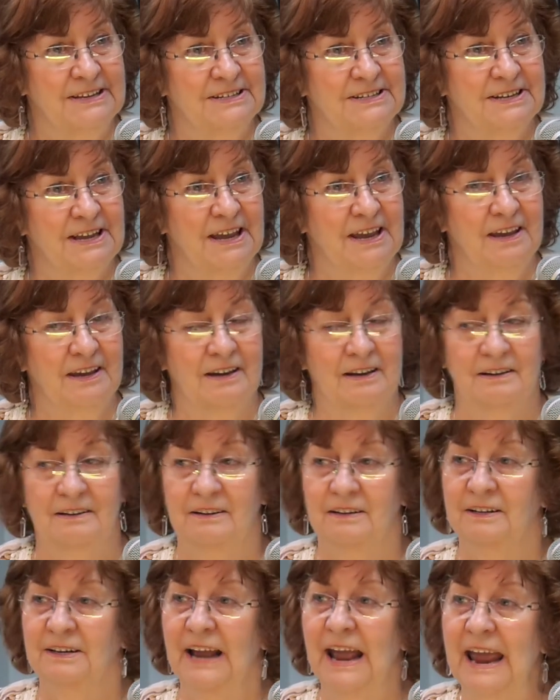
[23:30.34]
take
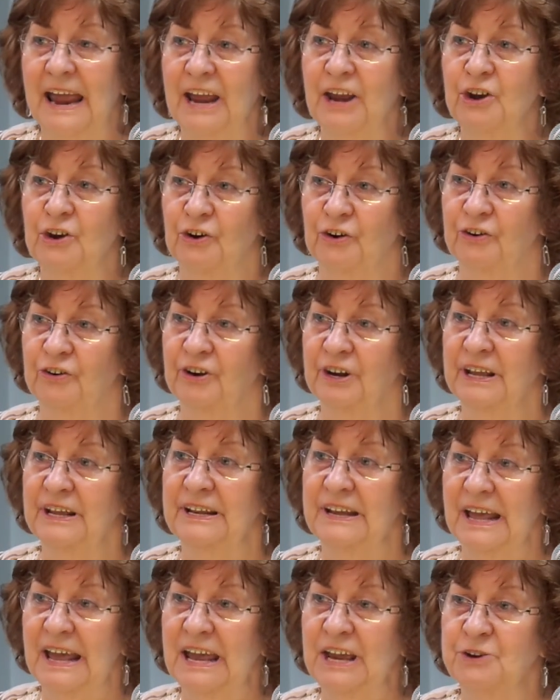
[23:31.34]
anger
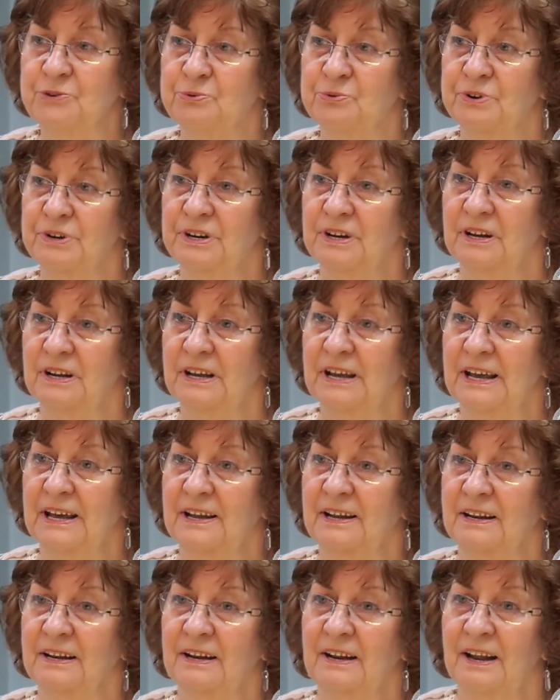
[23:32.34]
and hatred
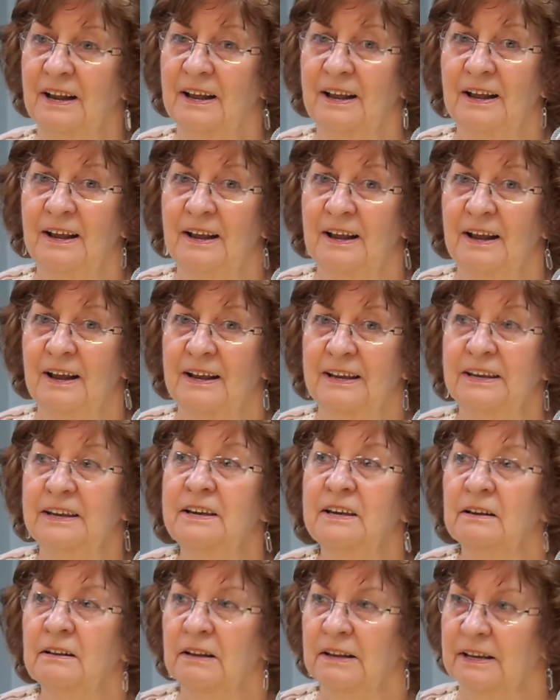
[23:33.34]
and
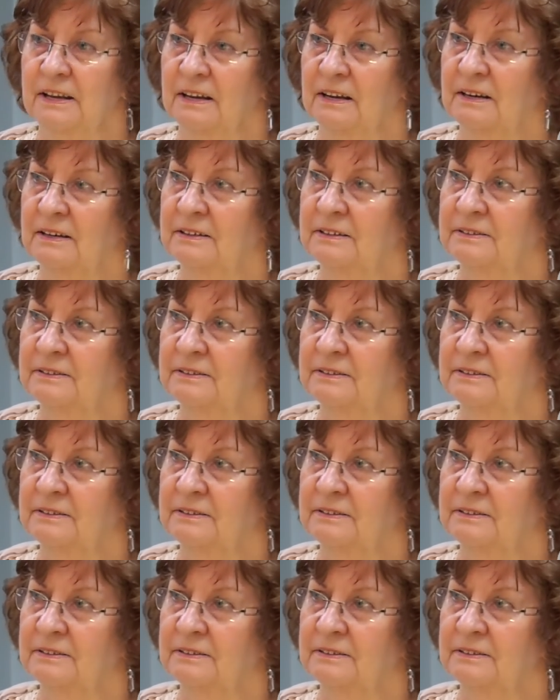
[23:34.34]
killing